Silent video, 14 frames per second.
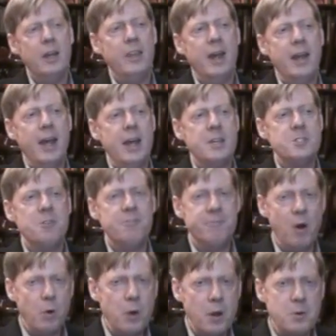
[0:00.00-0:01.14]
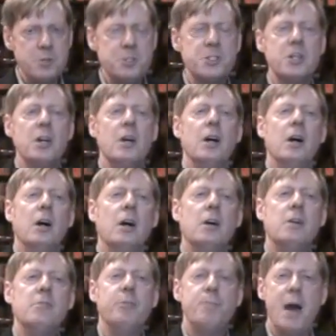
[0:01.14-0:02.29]
that has photos
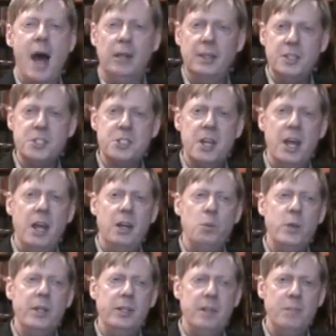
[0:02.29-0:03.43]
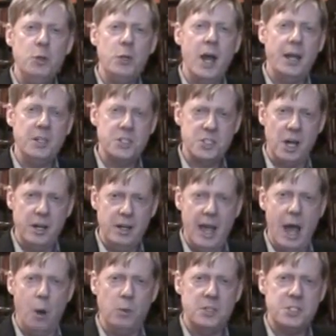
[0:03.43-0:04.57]
of pallets, and we can give you guidance on
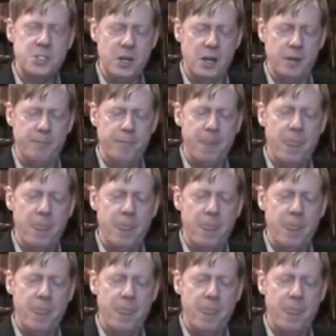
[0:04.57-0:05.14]
how it's done.